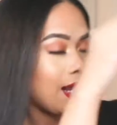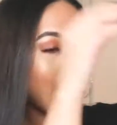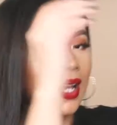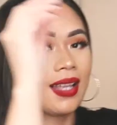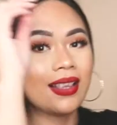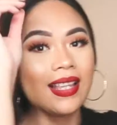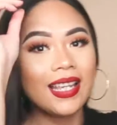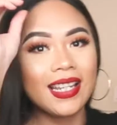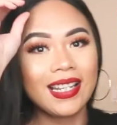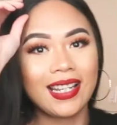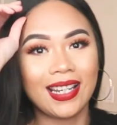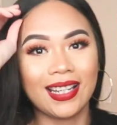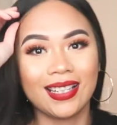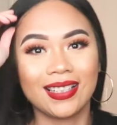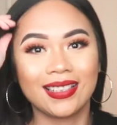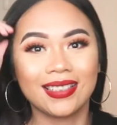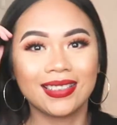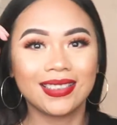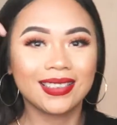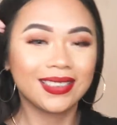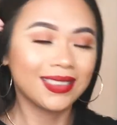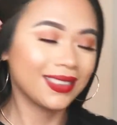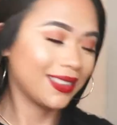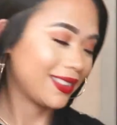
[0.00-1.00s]
I like it.
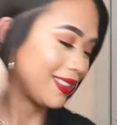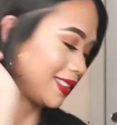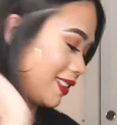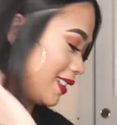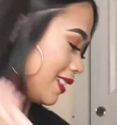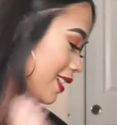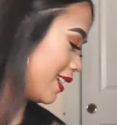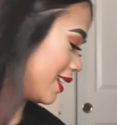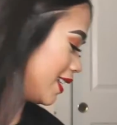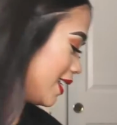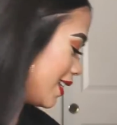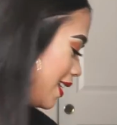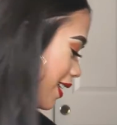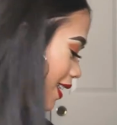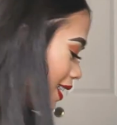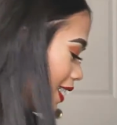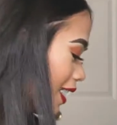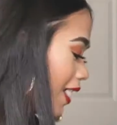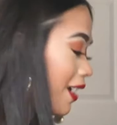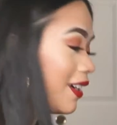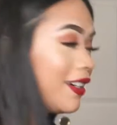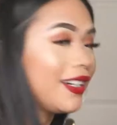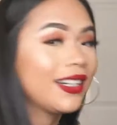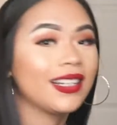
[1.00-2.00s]

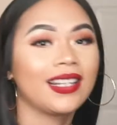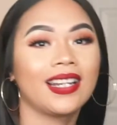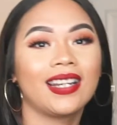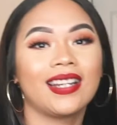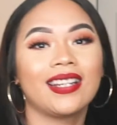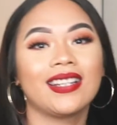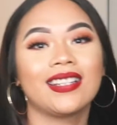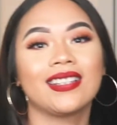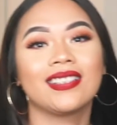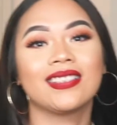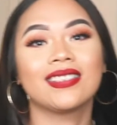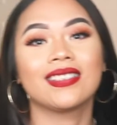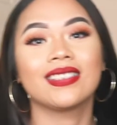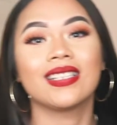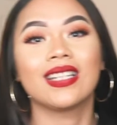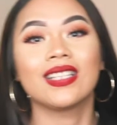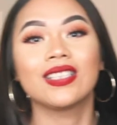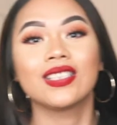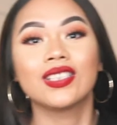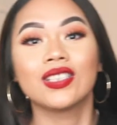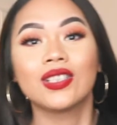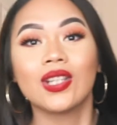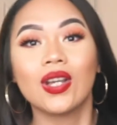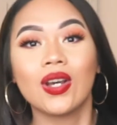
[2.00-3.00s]
Alright guys,
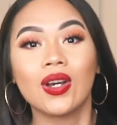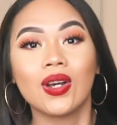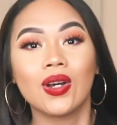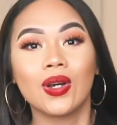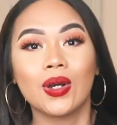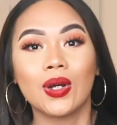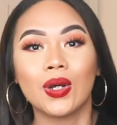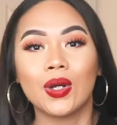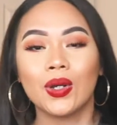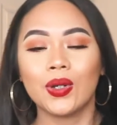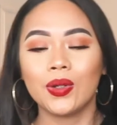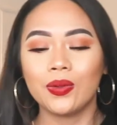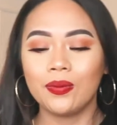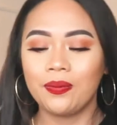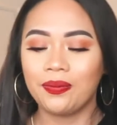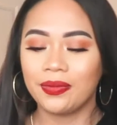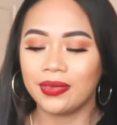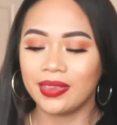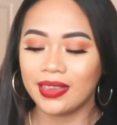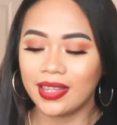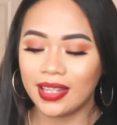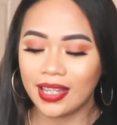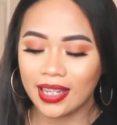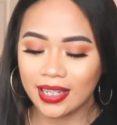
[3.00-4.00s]
so
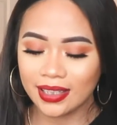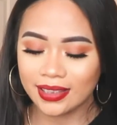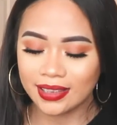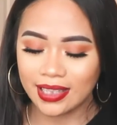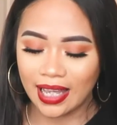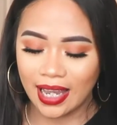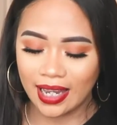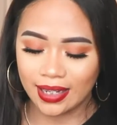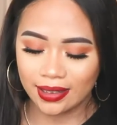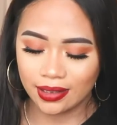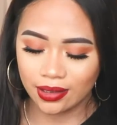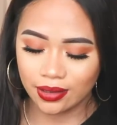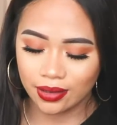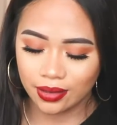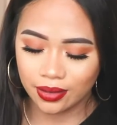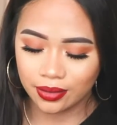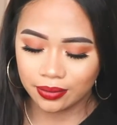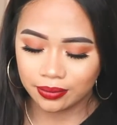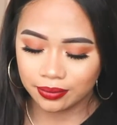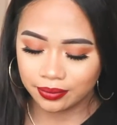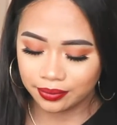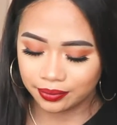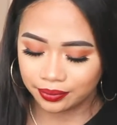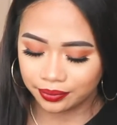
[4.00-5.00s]
next
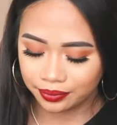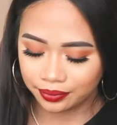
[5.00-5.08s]
item,